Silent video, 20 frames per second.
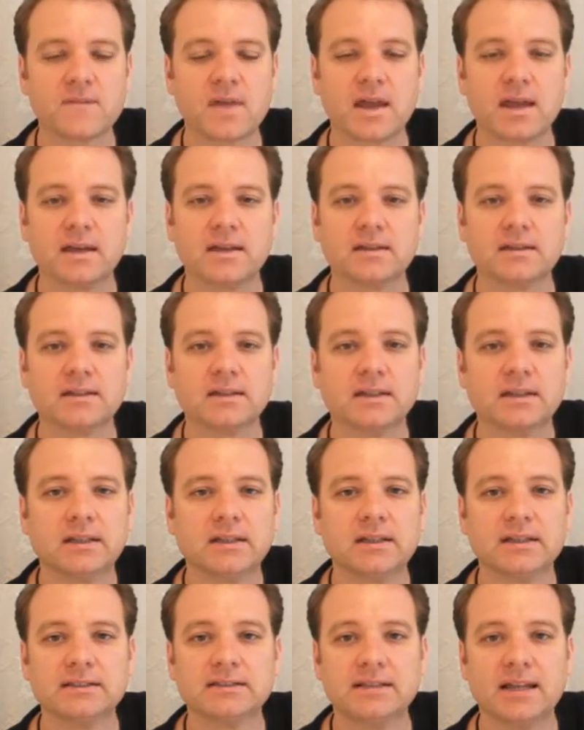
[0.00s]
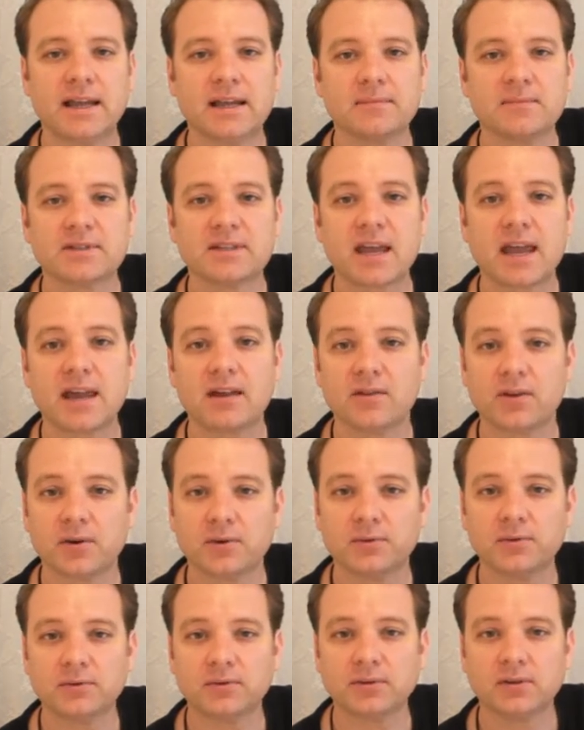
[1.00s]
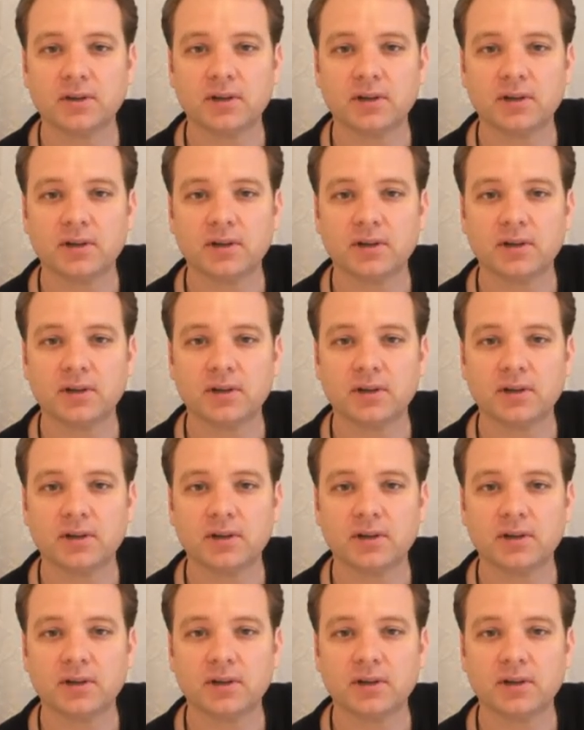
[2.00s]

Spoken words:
and his name is Halo.